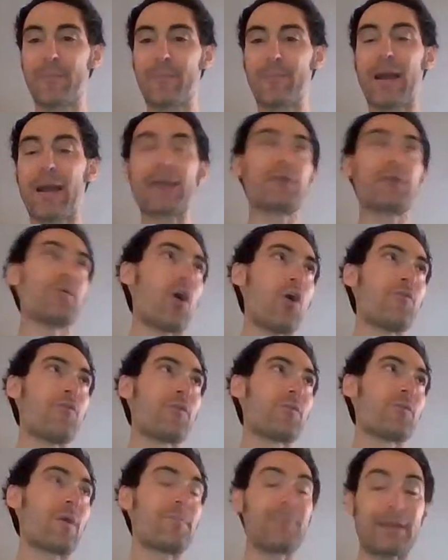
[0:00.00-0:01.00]
buying
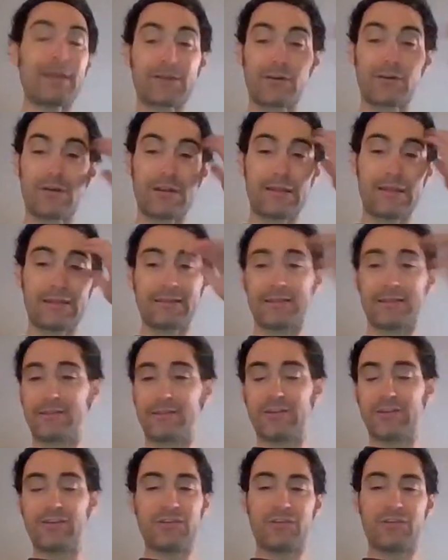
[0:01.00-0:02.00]
over one Bitcoin.
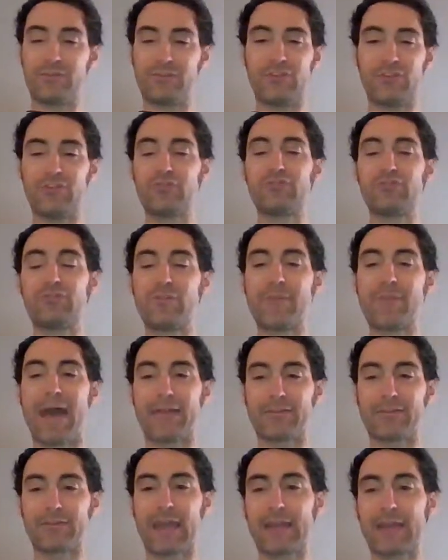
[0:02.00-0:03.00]
You do the
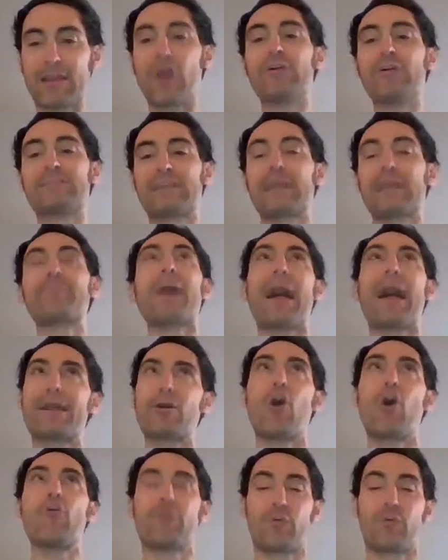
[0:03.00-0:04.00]
math. Okay, no, it's like
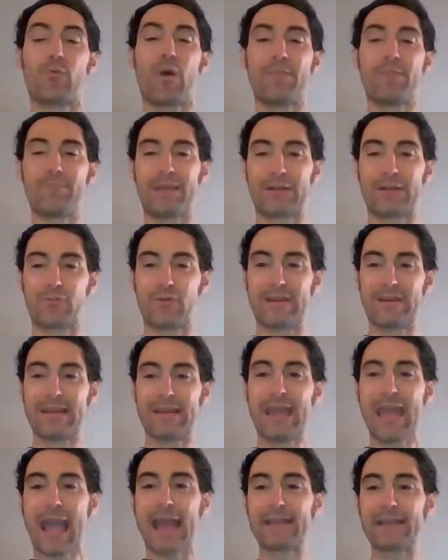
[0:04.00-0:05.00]
buying over one Bitcoin
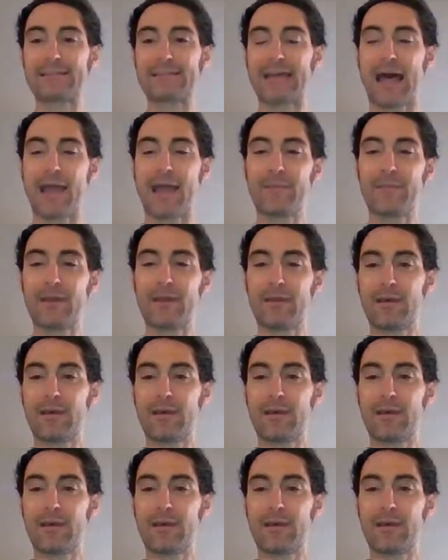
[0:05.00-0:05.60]
at a time.